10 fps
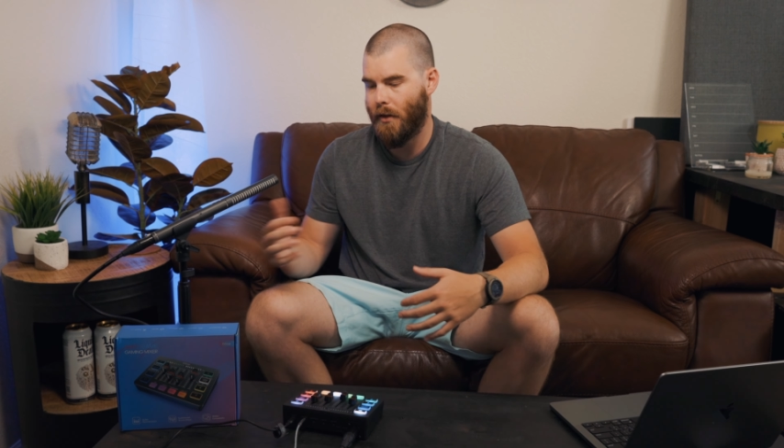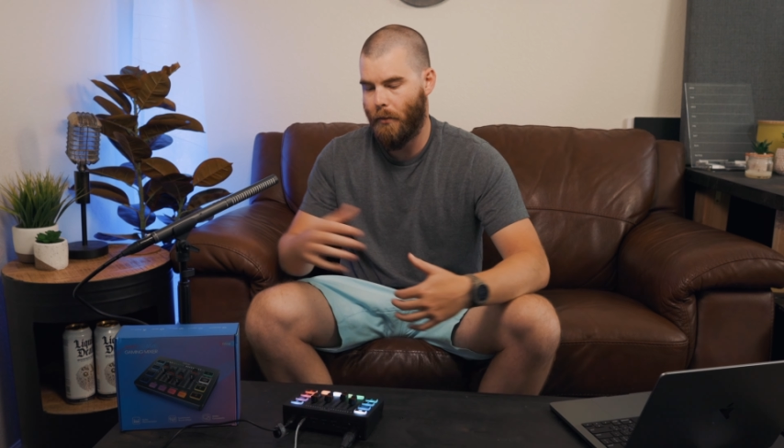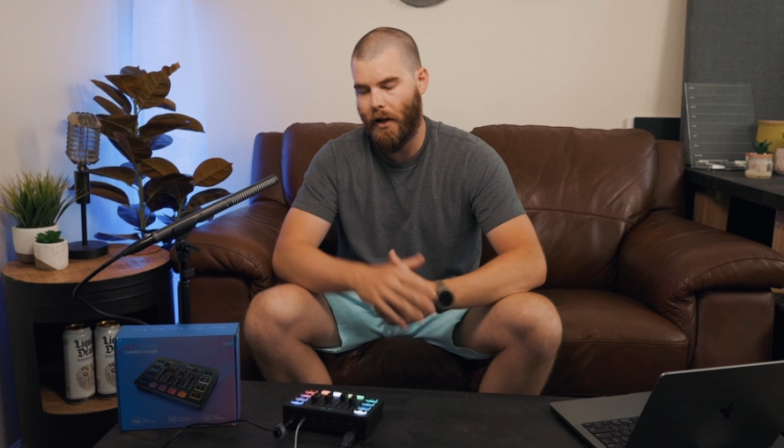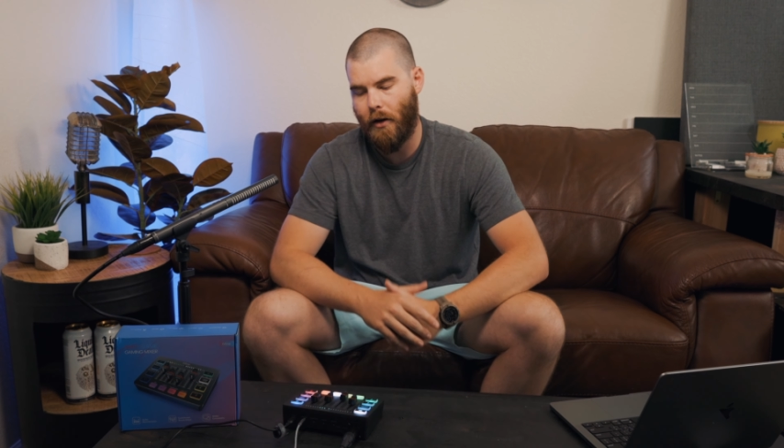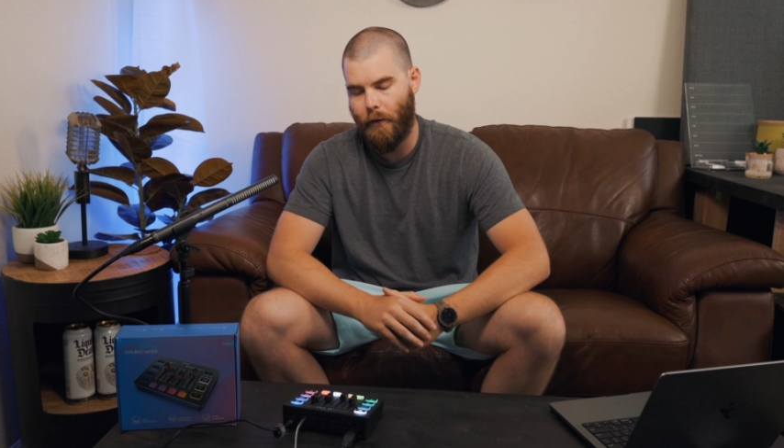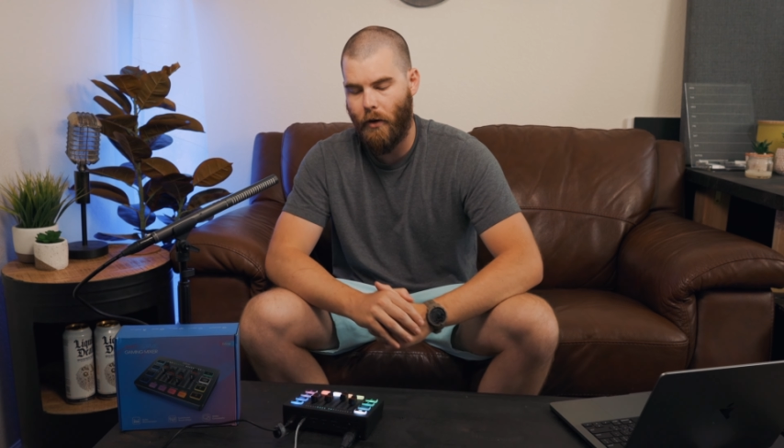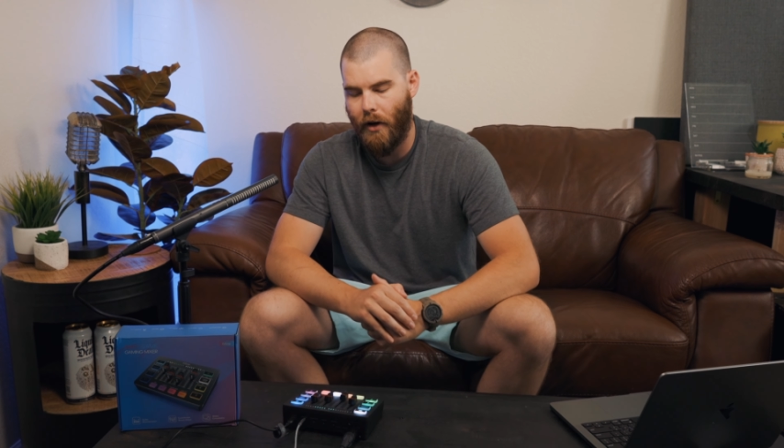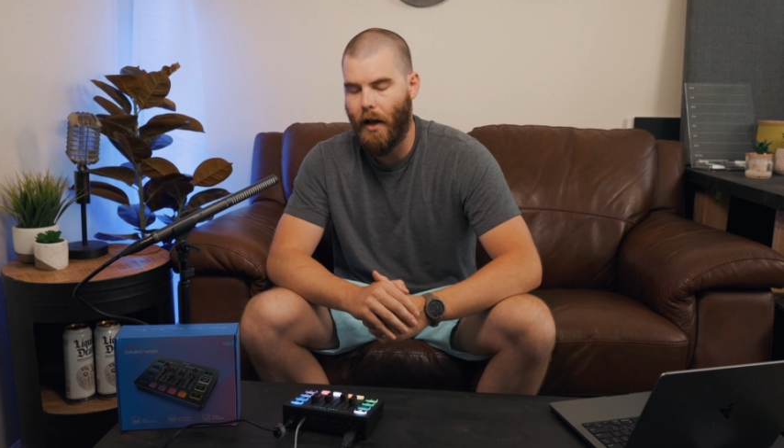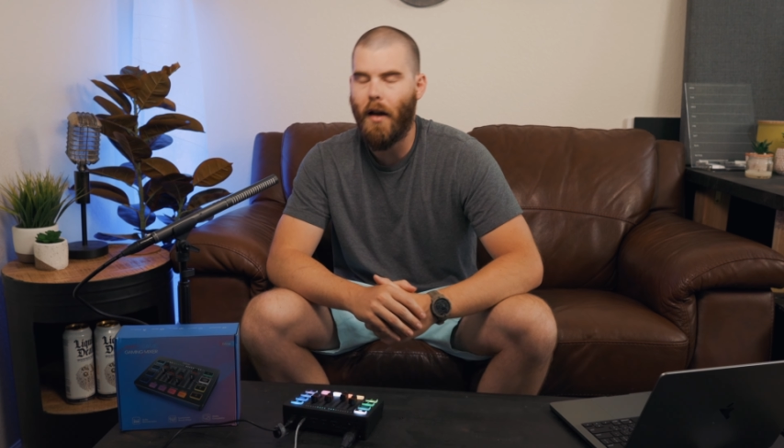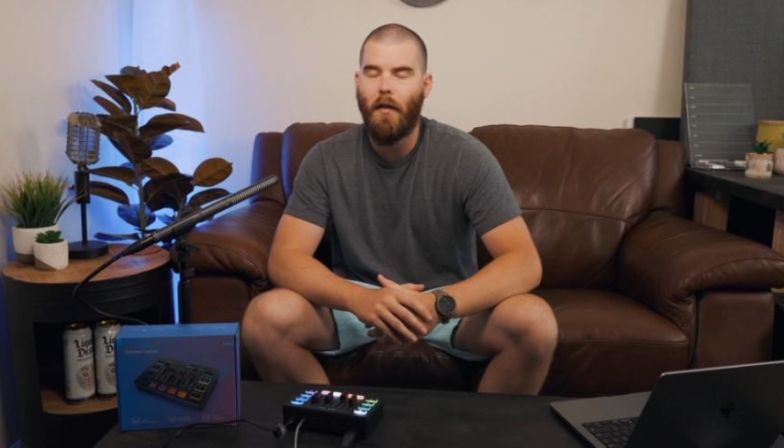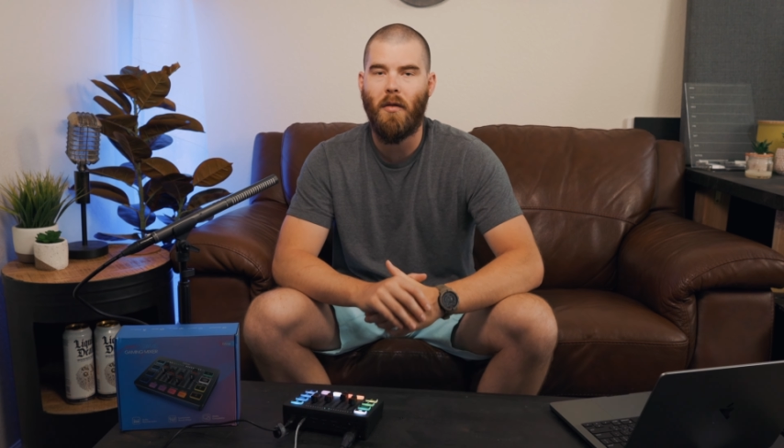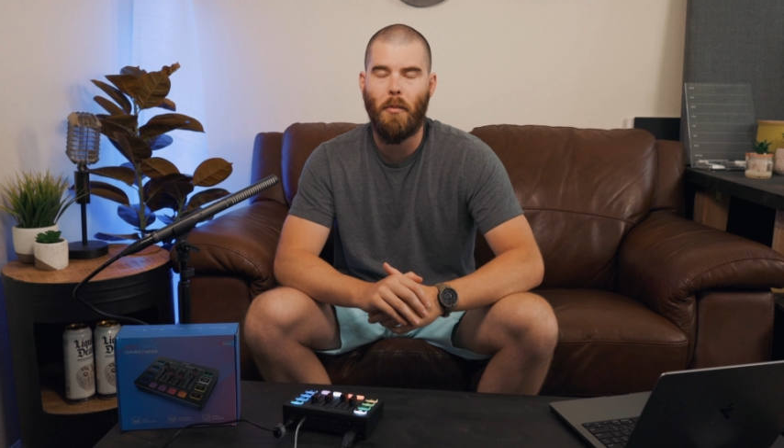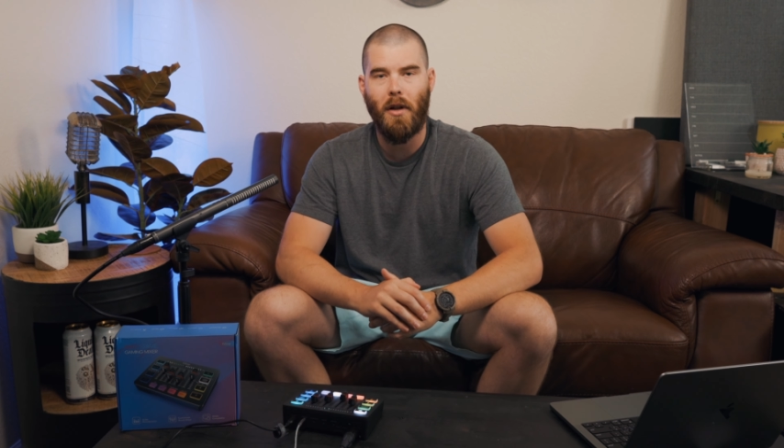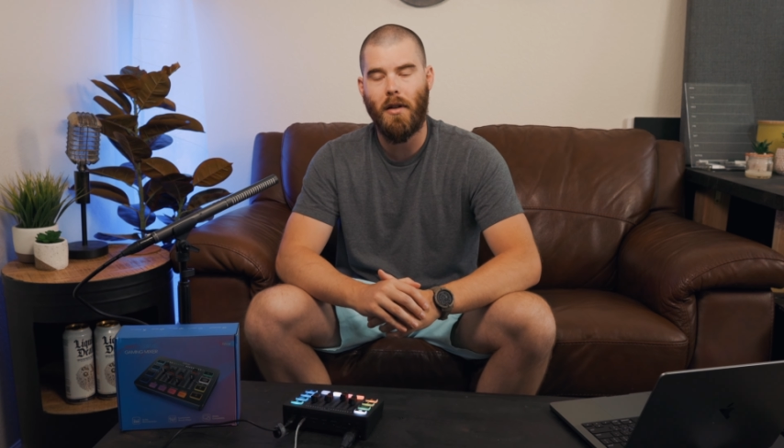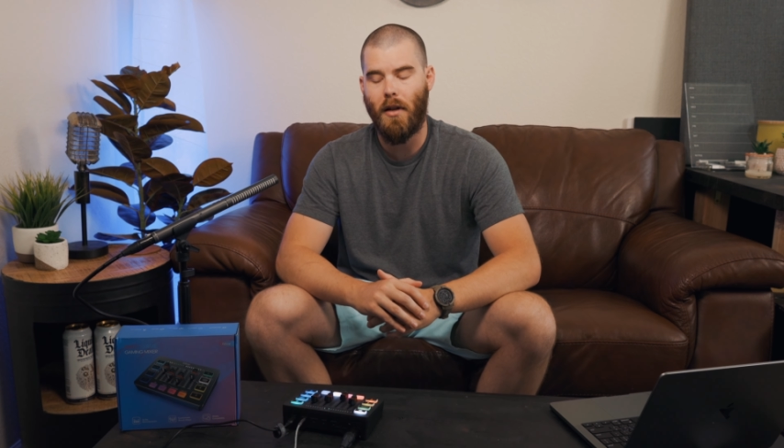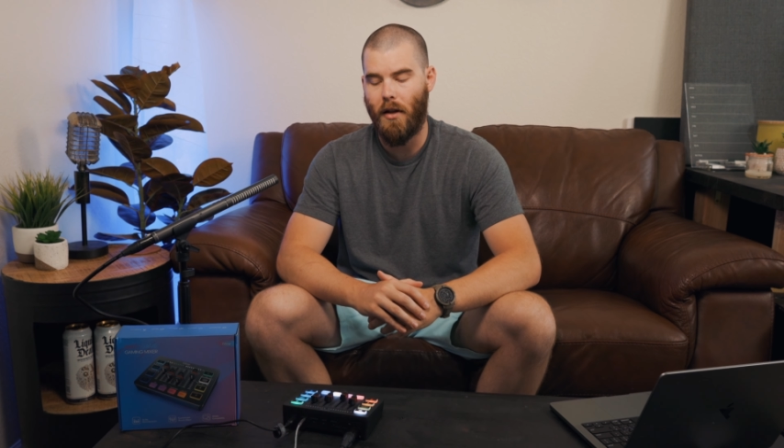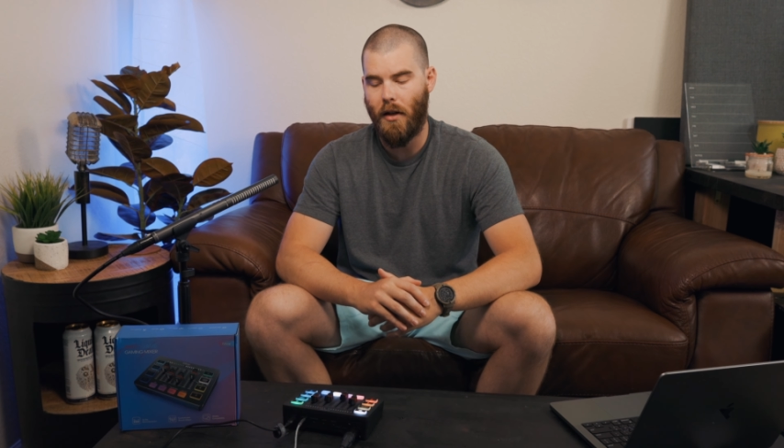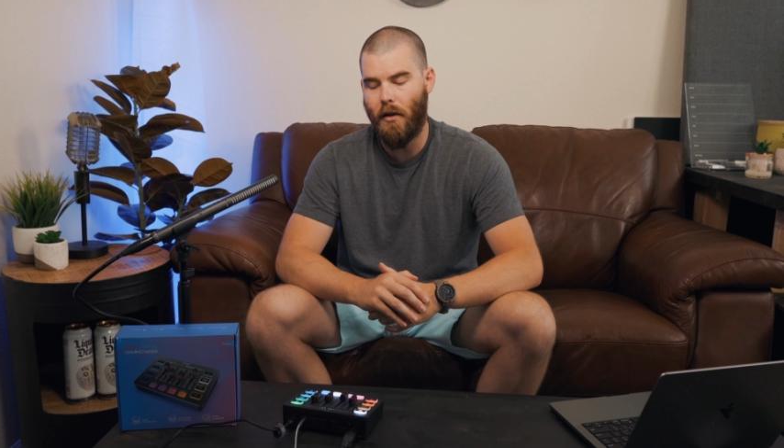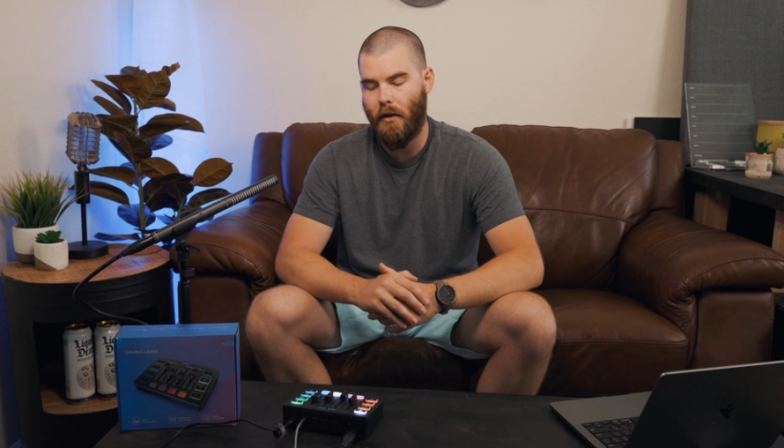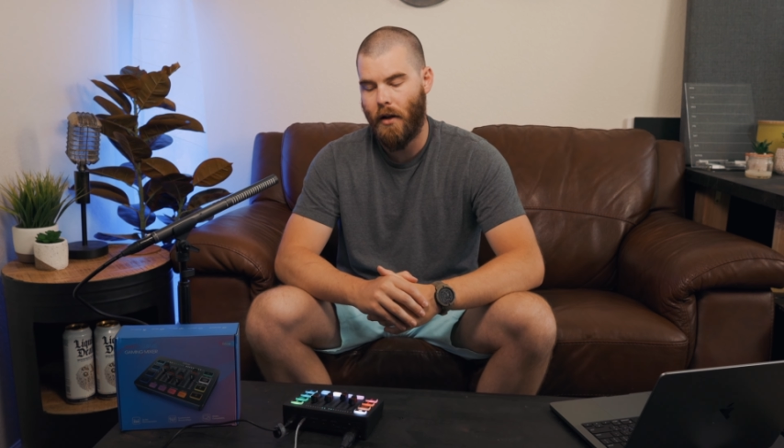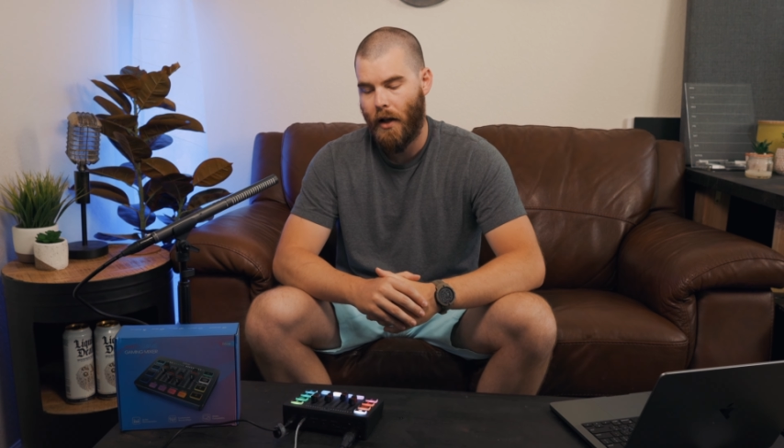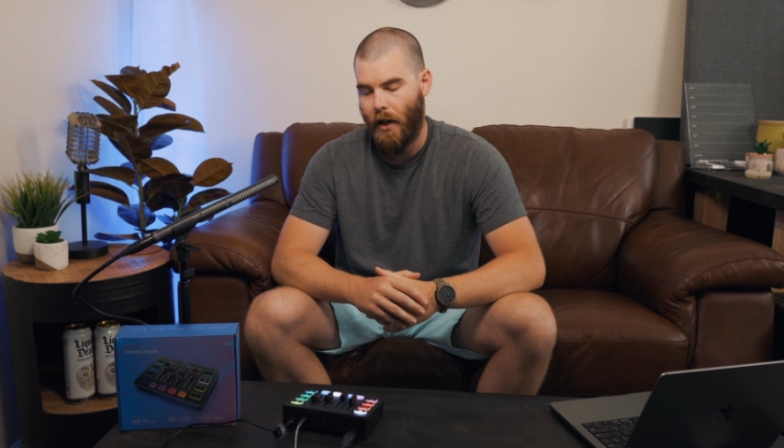microphone I have plugged in here.